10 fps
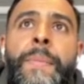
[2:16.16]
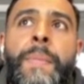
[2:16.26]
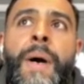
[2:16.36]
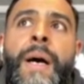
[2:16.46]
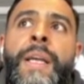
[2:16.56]

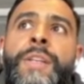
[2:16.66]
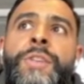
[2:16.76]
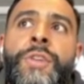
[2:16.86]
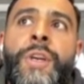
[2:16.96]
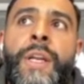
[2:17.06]
my
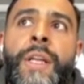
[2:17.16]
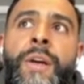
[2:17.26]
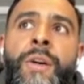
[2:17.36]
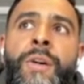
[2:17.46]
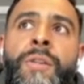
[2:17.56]

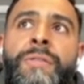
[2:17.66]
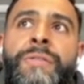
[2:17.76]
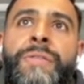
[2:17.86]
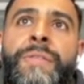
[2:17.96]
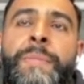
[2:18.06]
journey of,
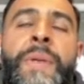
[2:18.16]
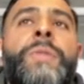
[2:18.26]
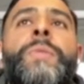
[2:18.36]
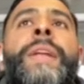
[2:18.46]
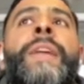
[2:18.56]

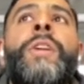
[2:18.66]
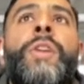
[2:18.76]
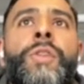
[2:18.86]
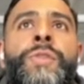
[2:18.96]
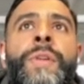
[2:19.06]
because we didn't have the
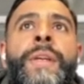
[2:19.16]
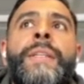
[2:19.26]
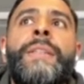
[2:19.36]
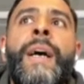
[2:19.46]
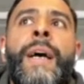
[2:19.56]

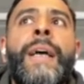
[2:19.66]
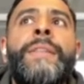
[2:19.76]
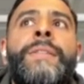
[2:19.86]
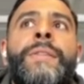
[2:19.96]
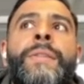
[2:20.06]
luxuries, I had
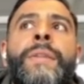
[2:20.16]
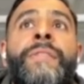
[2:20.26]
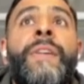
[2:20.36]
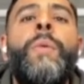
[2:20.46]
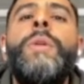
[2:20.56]
to,
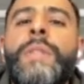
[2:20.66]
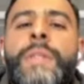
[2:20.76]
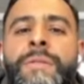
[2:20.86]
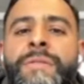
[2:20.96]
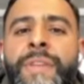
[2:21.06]
if I
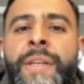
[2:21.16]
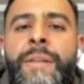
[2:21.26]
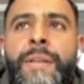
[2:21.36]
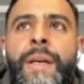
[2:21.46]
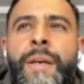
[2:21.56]
wanted
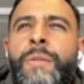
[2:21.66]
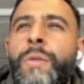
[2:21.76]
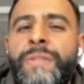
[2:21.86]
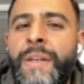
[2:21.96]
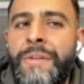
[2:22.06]
something, I've
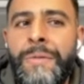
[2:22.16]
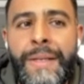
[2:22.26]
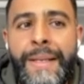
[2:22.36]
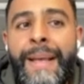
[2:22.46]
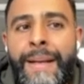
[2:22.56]
always found a
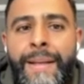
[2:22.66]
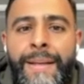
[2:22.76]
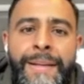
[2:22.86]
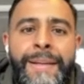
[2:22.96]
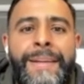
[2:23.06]
way of getting it.